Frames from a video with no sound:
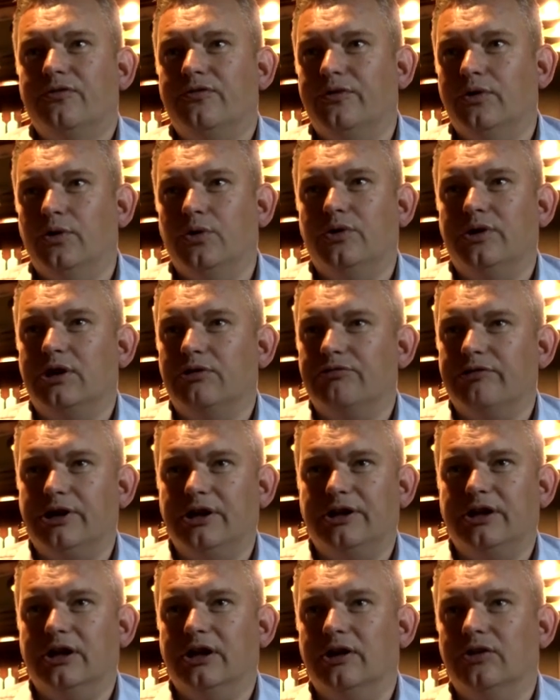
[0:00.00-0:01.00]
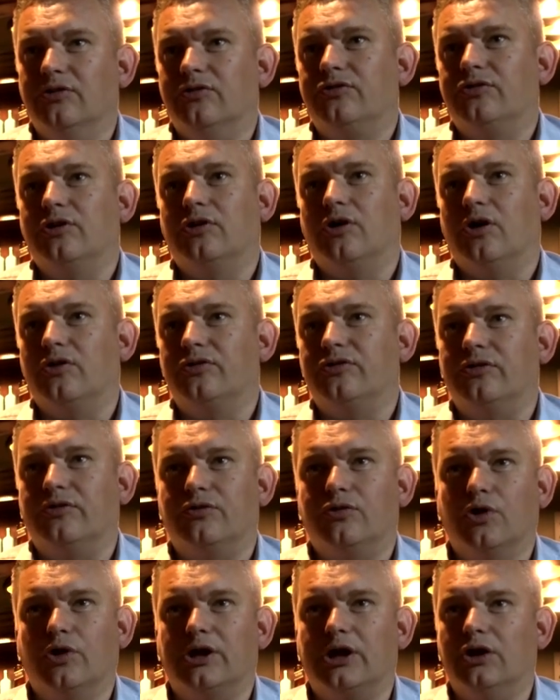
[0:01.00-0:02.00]
food ingredients, the cost
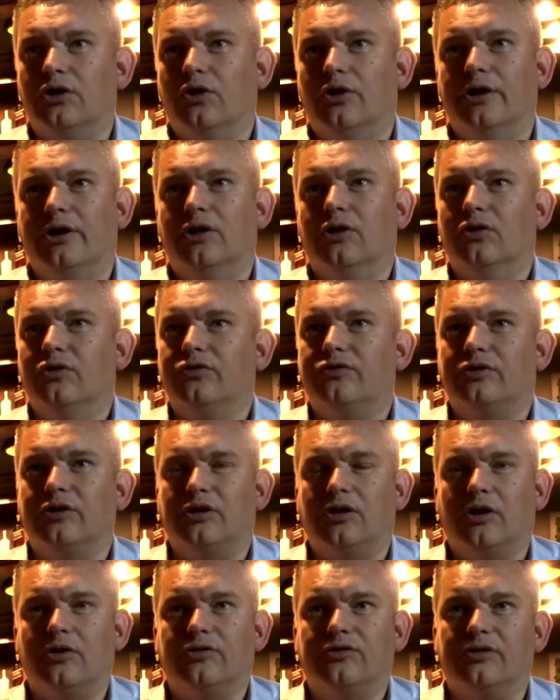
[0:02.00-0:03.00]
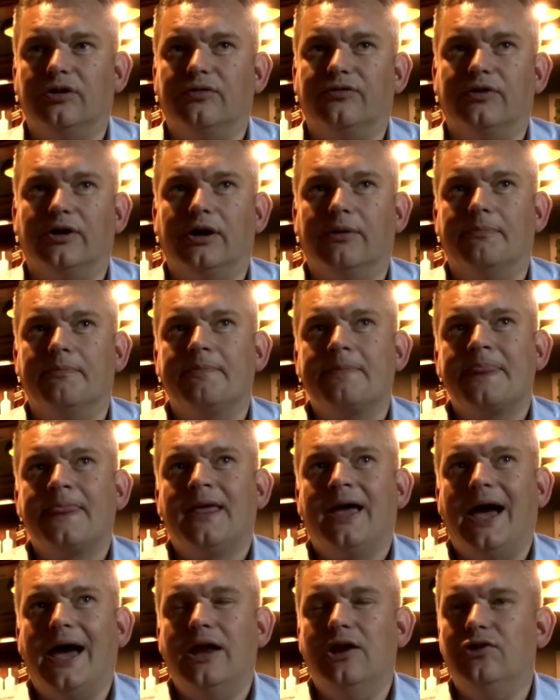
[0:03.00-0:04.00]
of cooking oils, the cost of
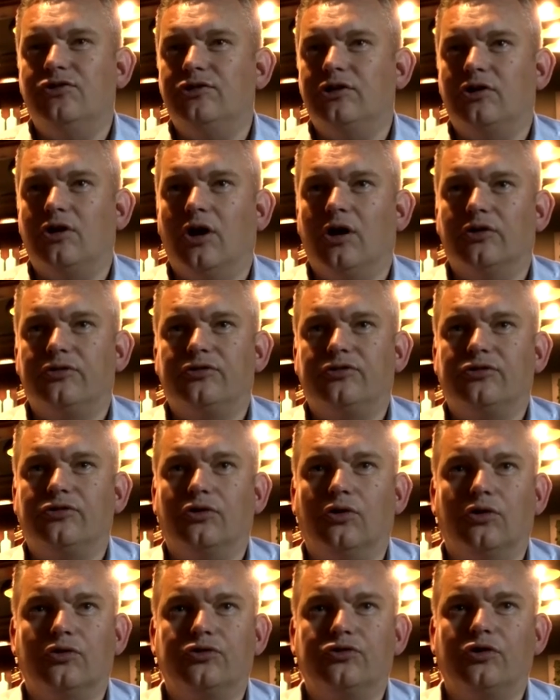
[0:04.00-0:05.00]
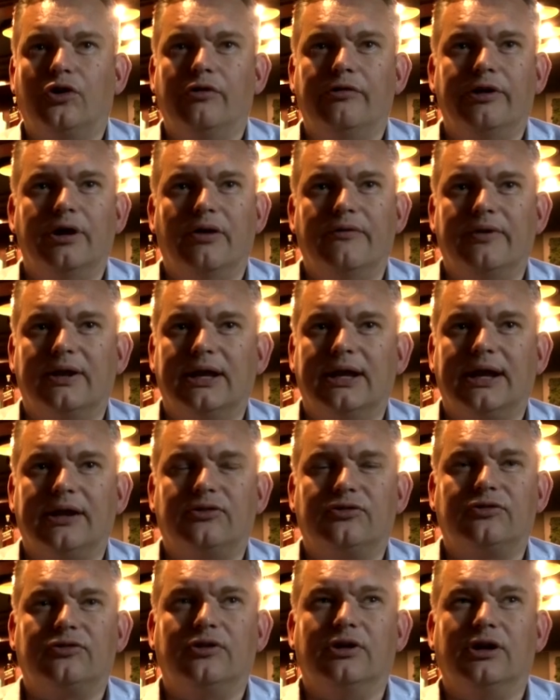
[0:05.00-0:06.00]
energy costs, all soaring over the
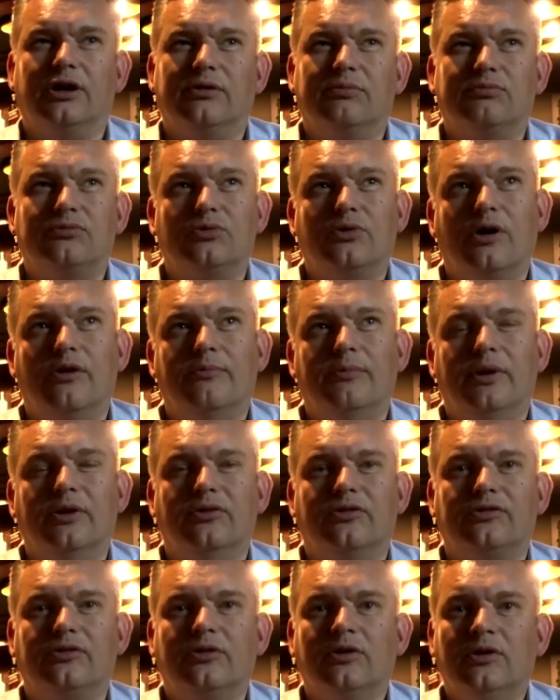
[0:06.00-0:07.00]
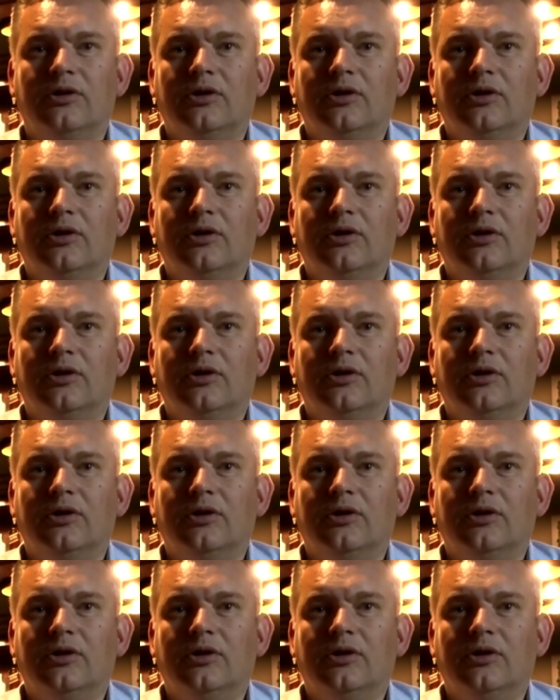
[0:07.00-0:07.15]
last 12 months.